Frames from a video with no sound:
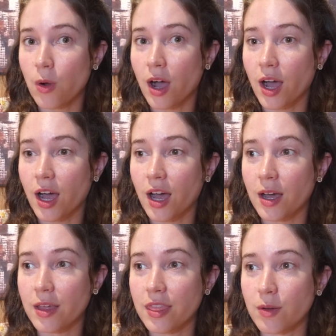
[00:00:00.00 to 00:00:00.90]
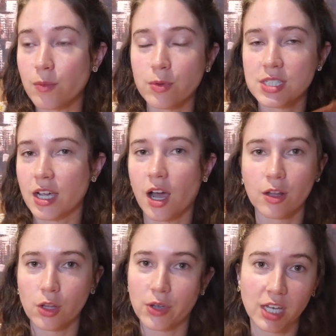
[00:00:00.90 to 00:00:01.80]
uh, that was like
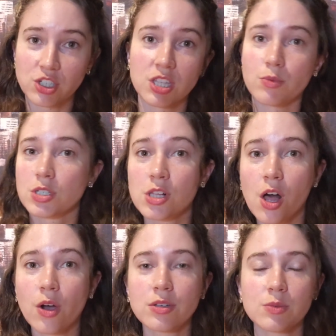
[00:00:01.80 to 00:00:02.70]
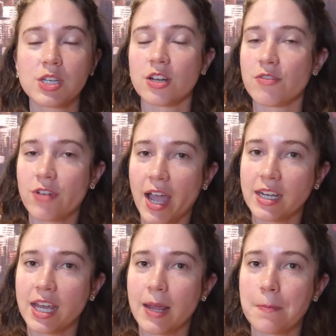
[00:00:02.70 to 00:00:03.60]
a location that was closed. We couldn't
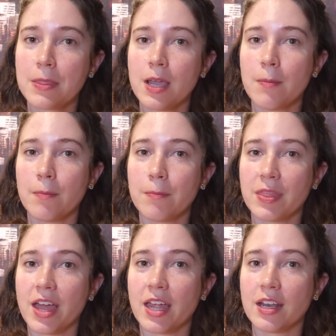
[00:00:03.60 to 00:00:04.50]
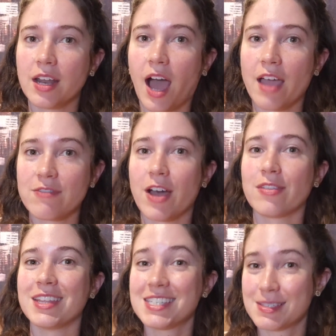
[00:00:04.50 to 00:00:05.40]
find it. But then I
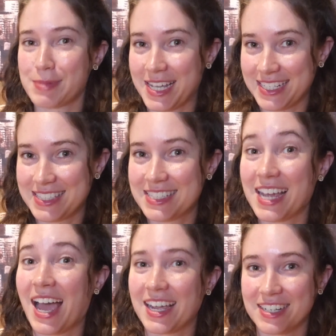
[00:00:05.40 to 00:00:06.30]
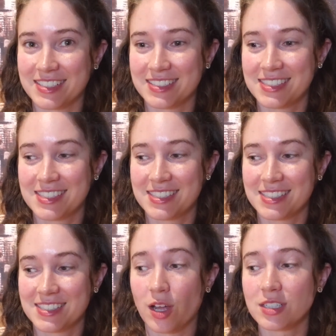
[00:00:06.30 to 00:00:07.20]
found this place, Tigers.
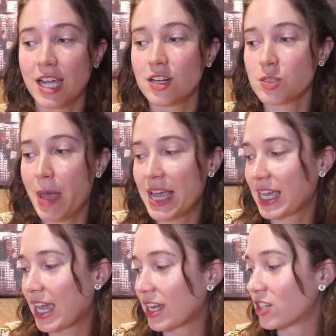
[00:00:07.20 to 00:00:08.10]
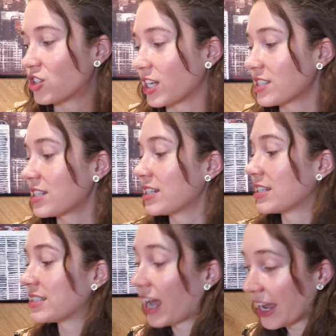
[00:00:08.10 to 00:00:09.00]
Not Tigers Pancake, just
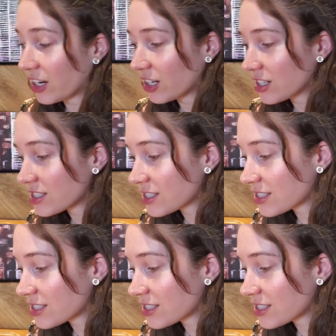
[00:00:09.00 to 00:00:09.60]
Tigers.